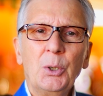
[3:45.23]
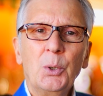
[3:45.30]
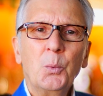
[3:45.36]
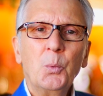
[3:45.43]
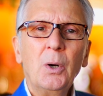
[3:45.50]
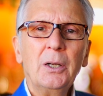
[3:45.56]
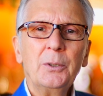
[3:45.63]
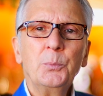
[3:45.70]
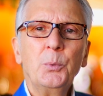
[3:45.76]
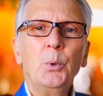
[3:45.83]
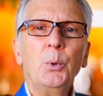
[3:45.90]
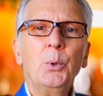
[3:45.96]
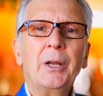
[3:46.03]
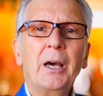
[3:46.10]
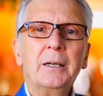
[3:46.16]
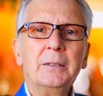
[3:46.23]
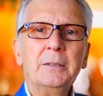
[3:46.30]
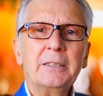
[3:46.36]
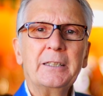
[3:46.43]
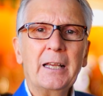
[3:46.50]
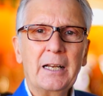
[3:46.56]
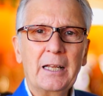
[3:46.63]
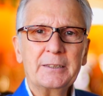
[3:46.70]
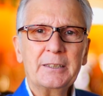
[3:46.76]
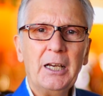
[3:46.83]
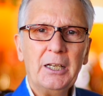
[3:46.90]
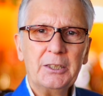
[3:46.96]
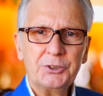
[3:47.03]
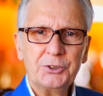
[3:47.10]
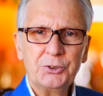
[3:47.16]
one would get
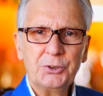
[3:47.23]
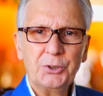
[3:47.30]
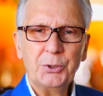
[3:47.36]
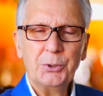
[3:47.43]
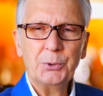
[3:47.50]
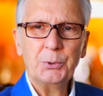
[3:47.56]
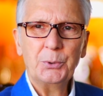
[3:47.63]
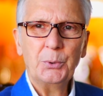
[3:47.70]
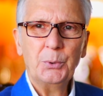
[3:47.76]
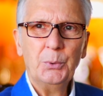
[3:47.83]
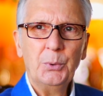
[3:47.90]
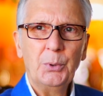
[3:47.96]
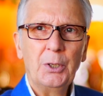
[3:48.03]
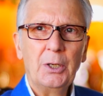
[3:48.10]
attached to,